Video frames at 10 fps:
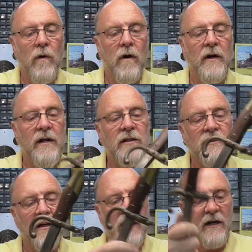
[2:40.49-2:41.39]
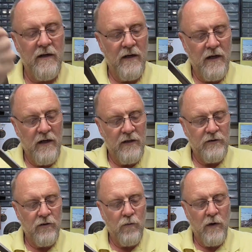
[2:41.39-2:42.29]
one on each side,
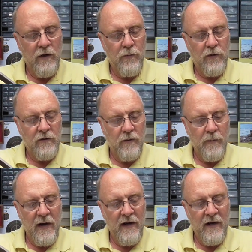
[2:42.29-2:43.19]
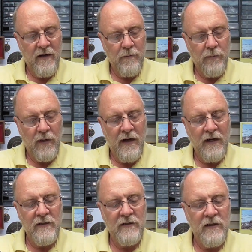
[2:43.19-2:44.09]
so when you put the bayonet in
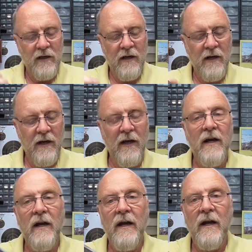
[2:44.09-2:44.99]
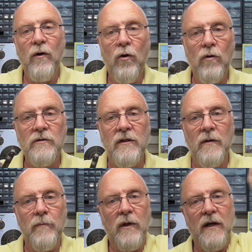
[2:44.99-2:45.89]
place, it holds it
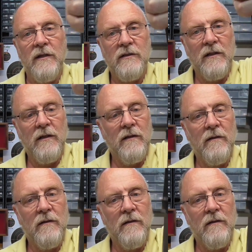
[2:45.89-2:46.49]
in place.